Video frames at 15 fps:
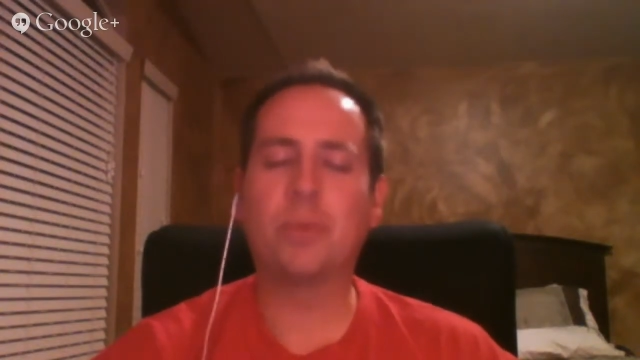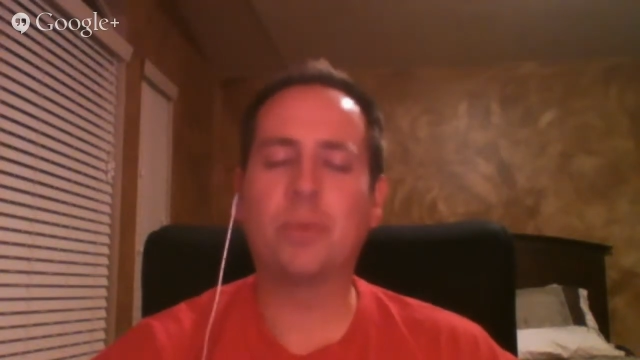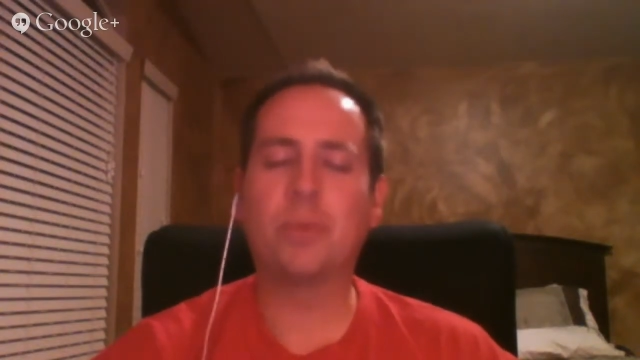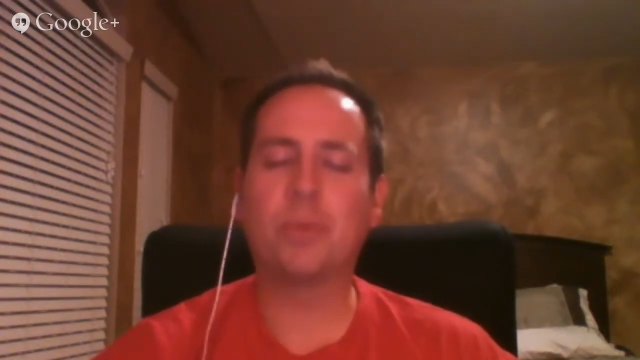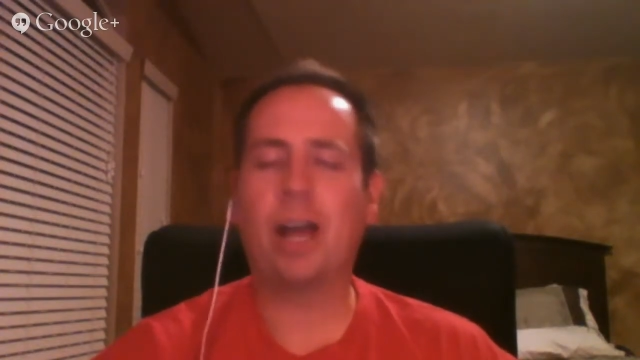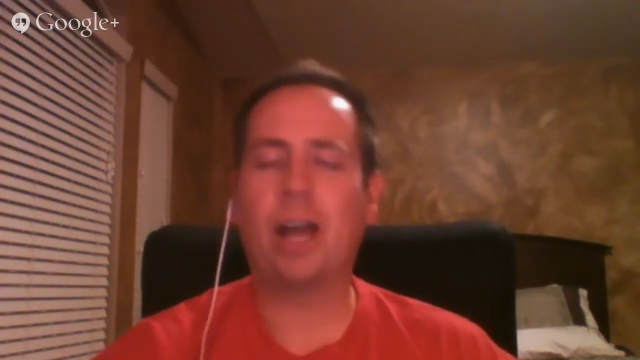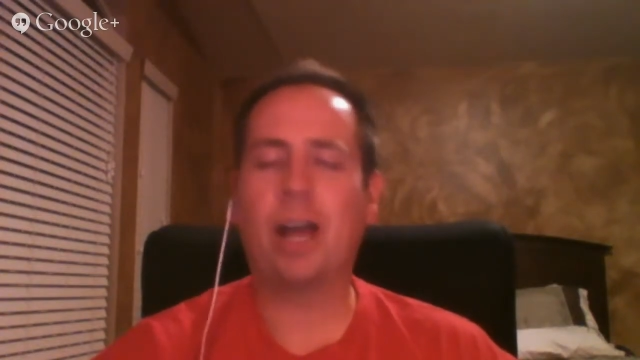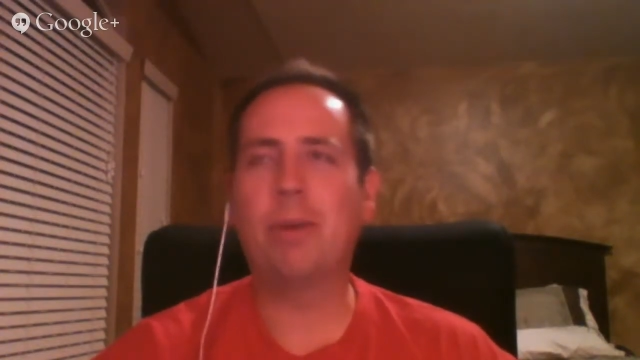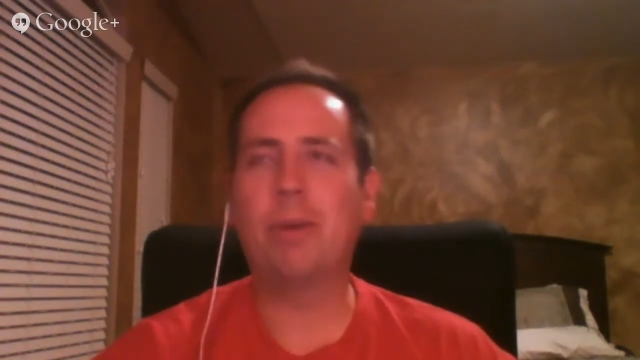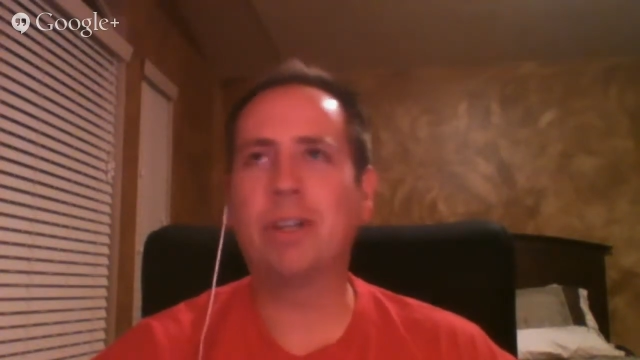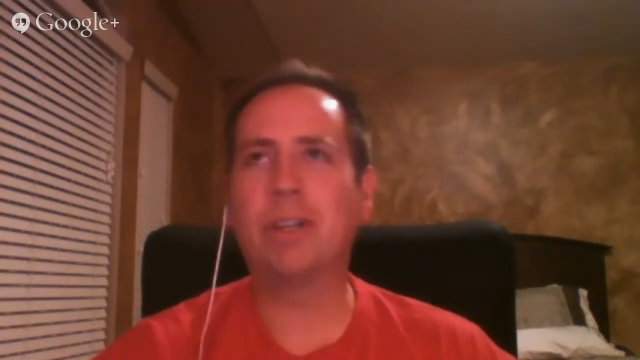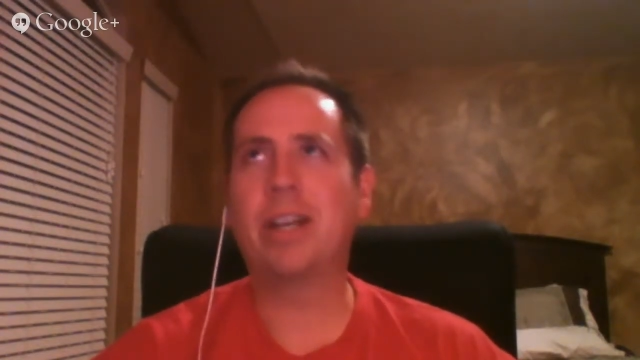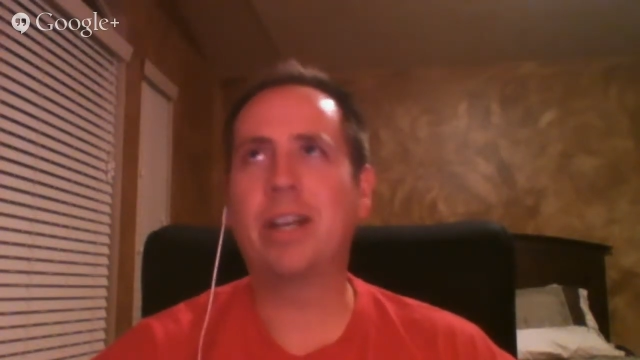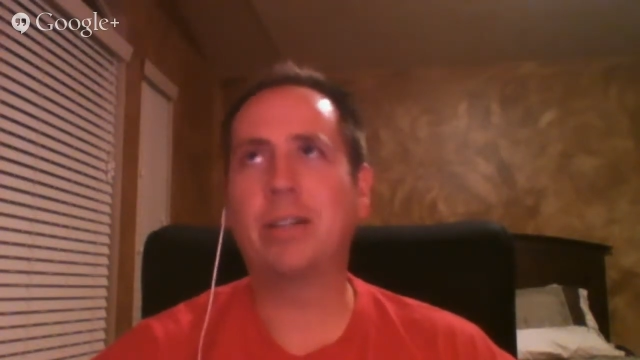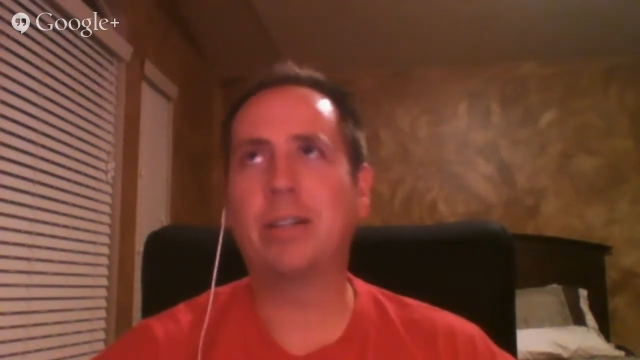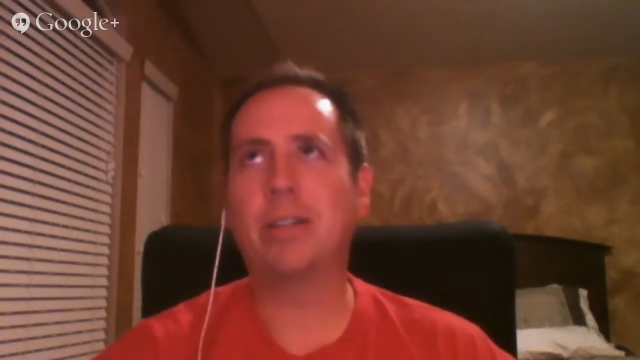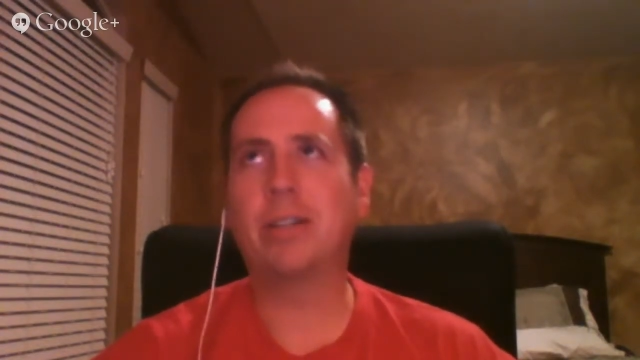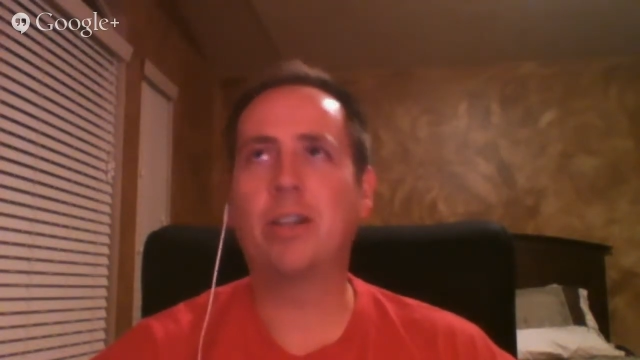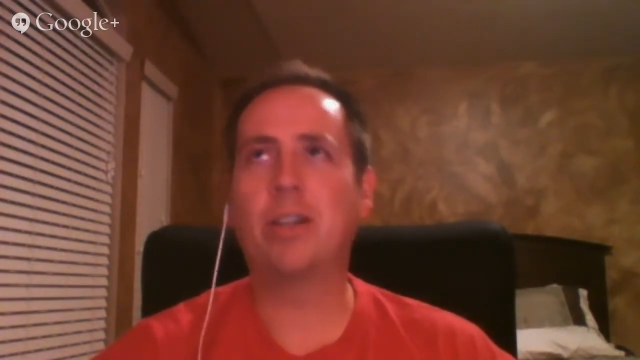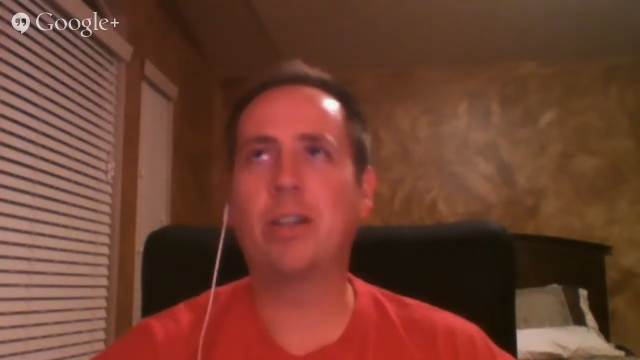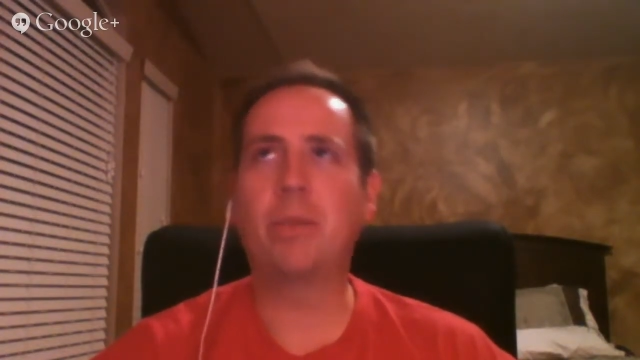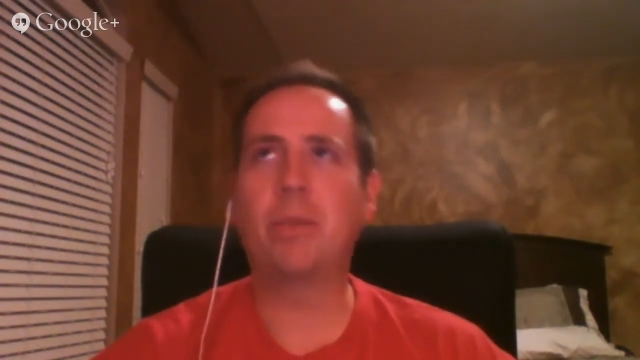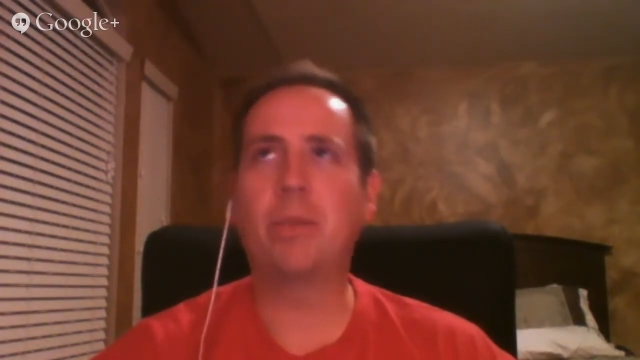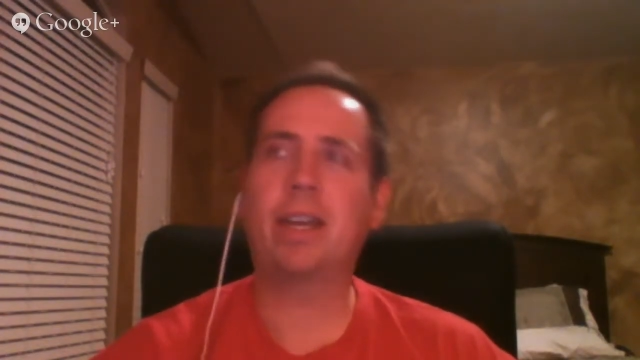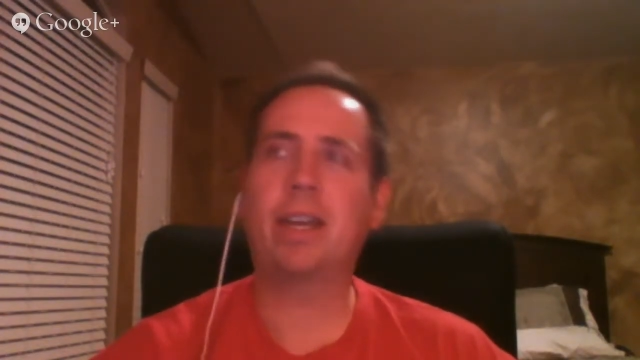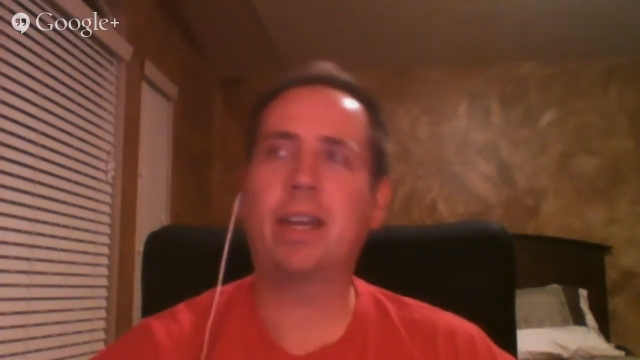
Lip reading: but how much nicer can you make